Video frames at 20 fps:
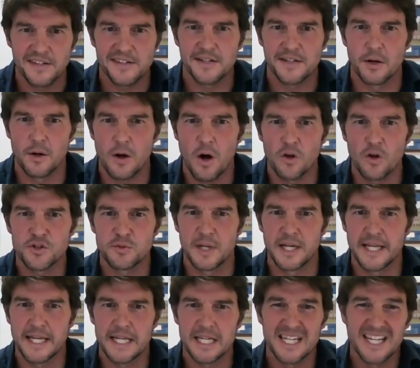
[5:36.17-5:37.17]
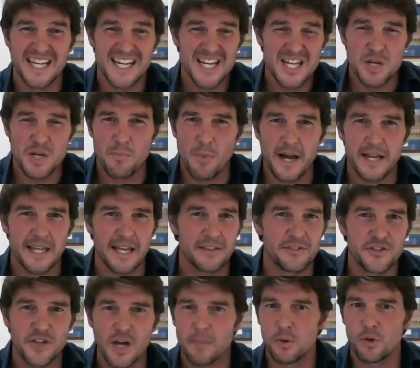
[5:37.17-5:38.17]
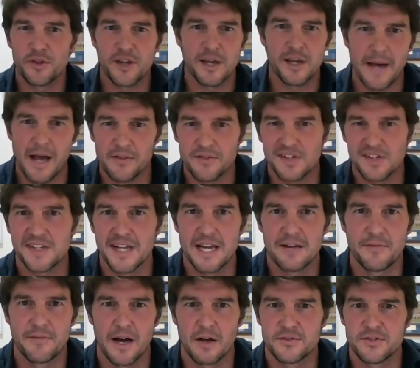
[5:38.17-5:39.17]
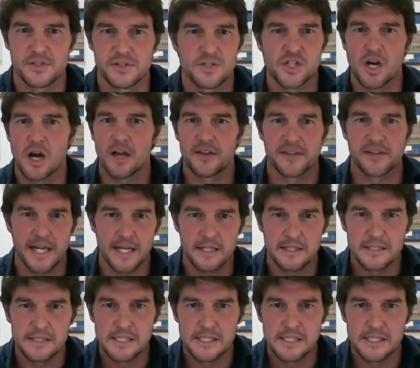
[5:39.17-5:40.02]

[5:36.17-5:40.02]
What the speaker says: So ultimately, you might get double the amount of Seyval to Chardonnay,